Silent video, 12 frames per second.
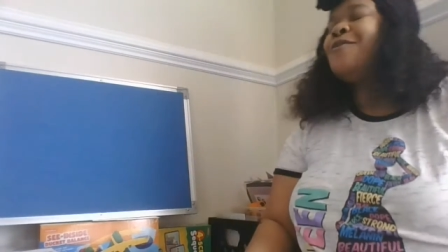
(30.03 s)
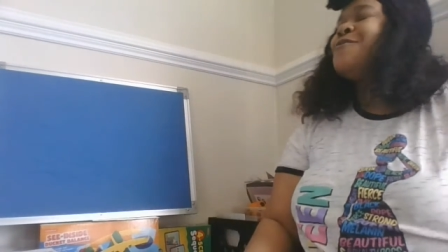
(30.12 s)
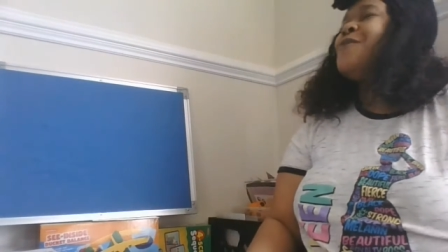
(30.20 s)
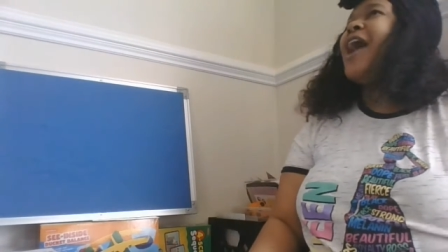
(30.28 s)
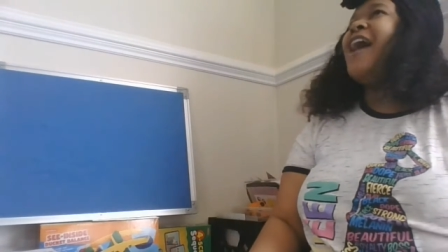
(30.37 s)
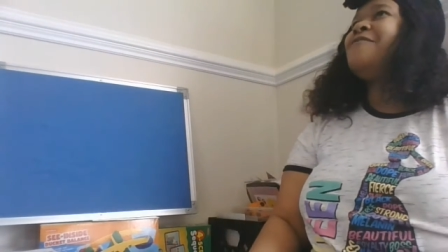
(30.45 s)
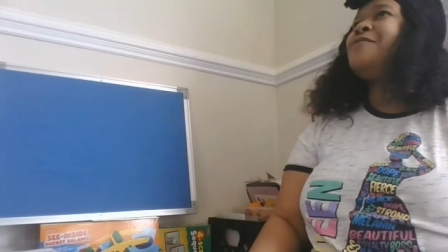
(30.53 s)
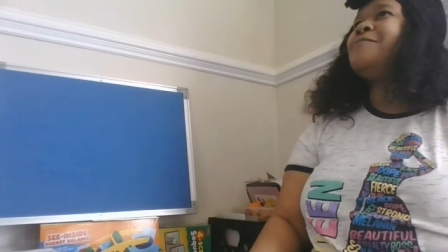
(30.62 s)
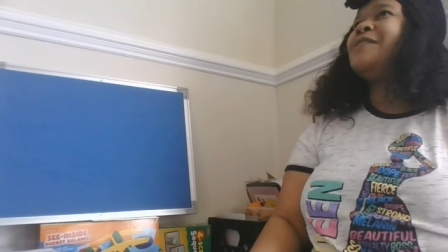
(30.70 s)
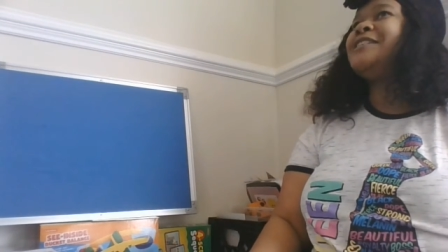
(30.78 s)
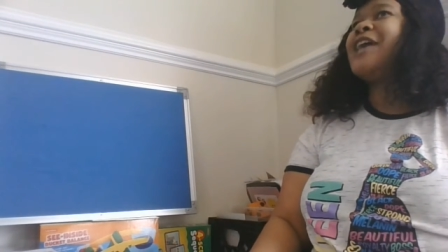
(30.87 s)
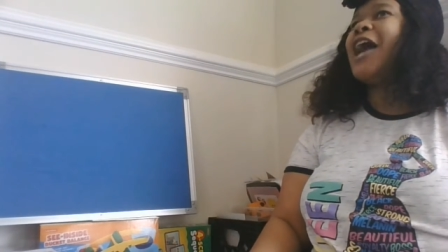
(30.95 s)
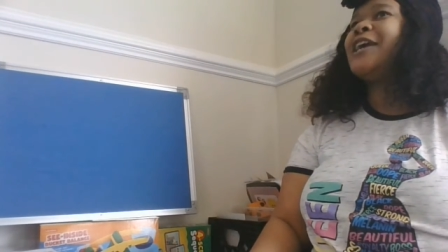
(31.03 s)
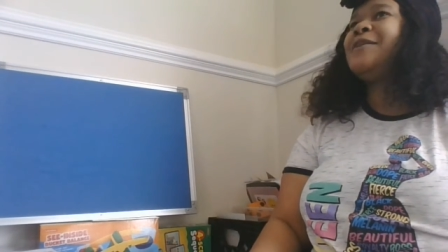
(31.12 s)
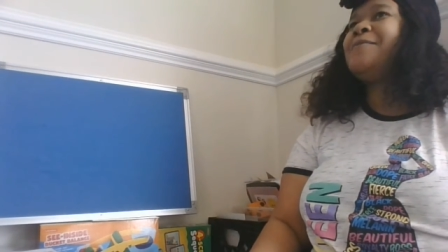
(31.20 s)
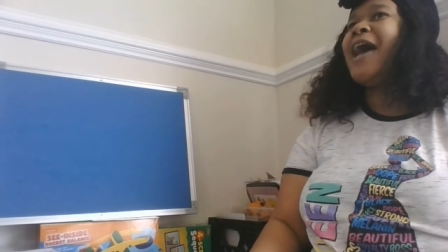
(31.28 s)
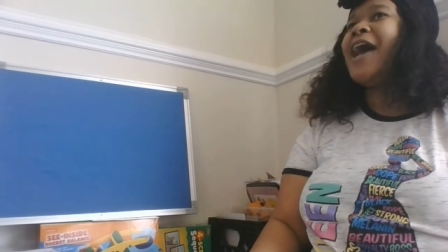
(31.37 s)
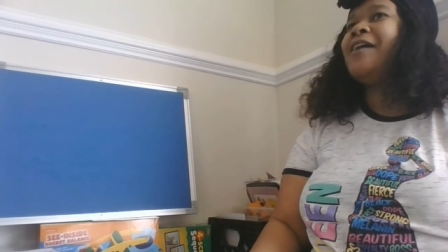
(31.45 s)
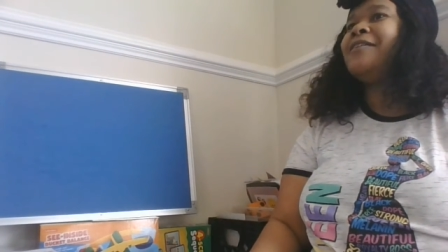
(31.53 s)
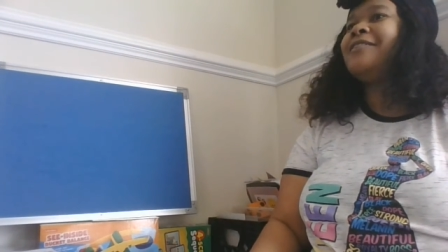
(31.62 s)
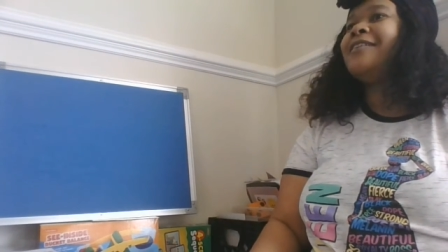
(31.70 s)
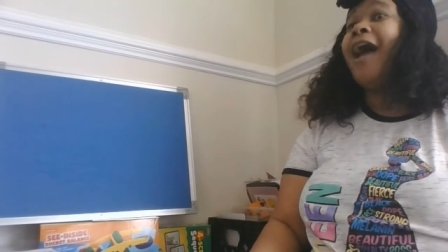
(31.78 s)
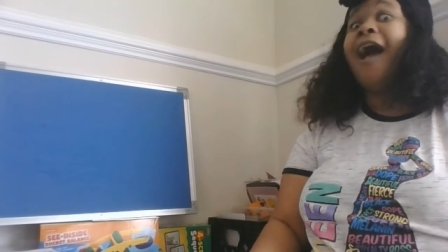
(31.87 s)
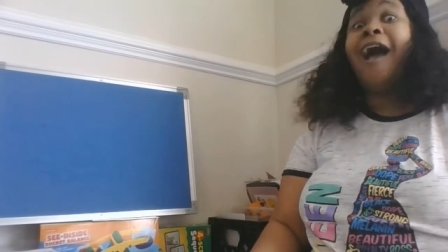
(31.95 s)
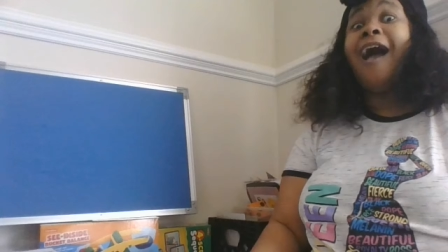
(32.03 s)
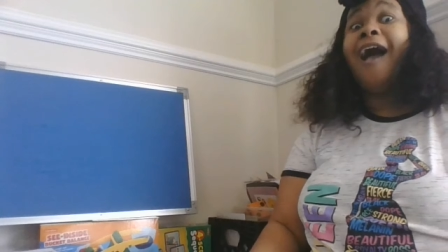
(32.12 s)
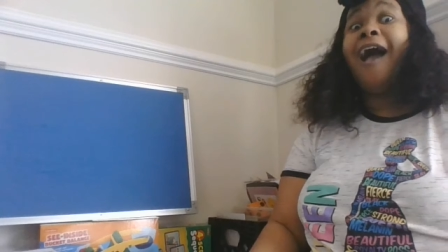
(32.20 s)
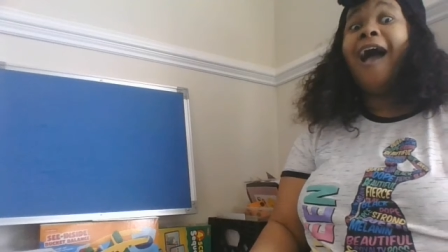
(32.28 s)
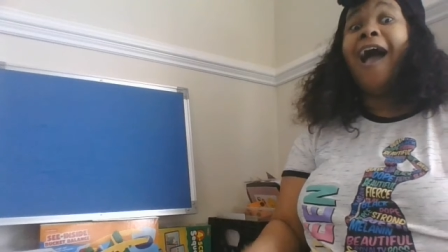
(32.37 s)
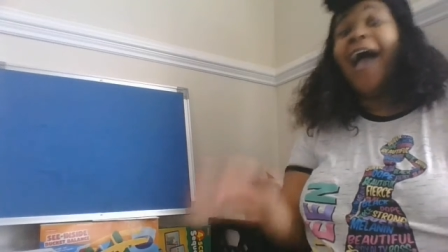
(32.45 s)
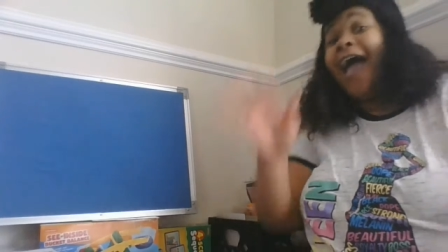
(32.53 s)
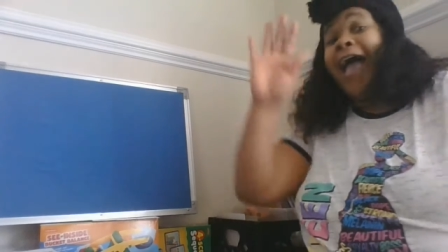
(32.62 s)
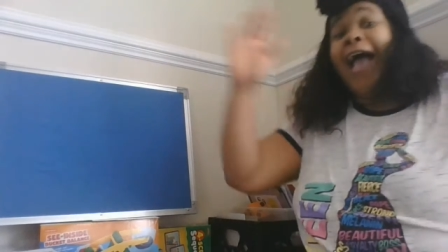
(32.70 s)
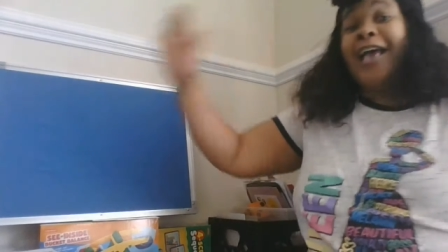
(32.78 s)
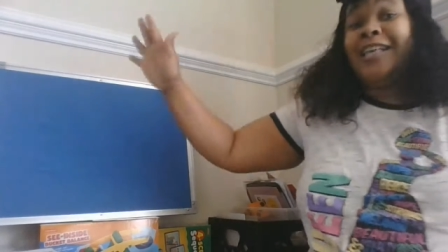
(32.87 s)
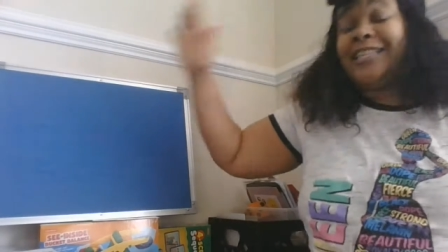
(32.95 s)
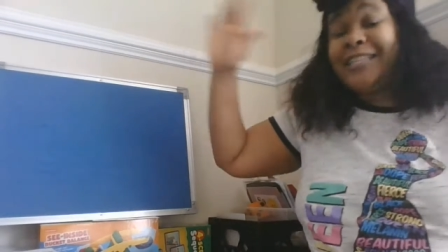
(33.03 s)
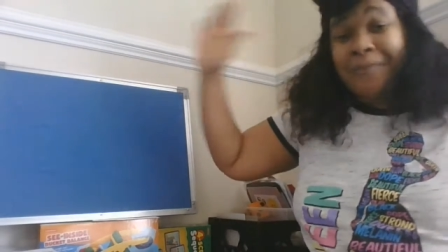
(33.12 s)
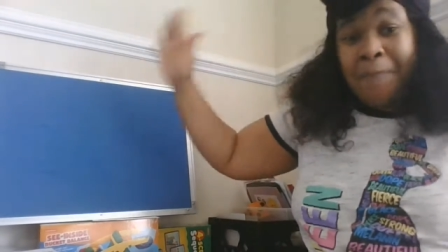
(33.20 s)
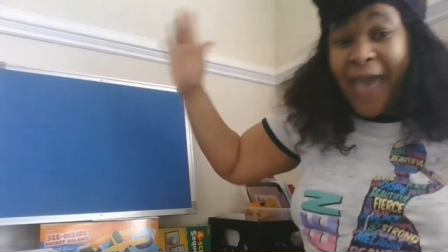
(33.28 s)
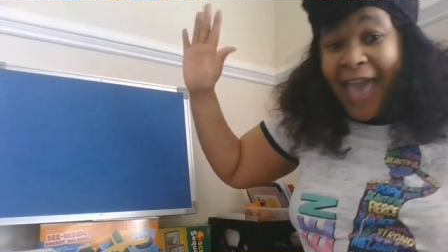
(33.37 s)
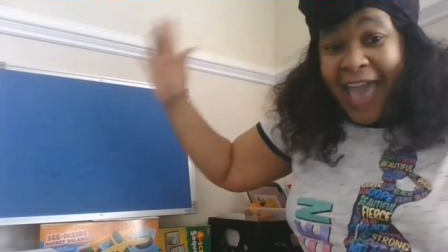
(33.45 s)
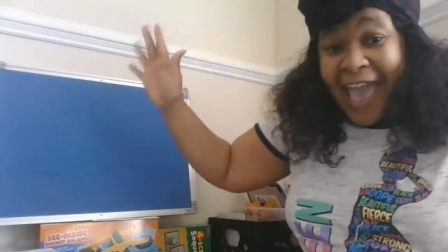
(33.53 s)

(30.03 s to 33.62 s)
What have we been talking about? Space!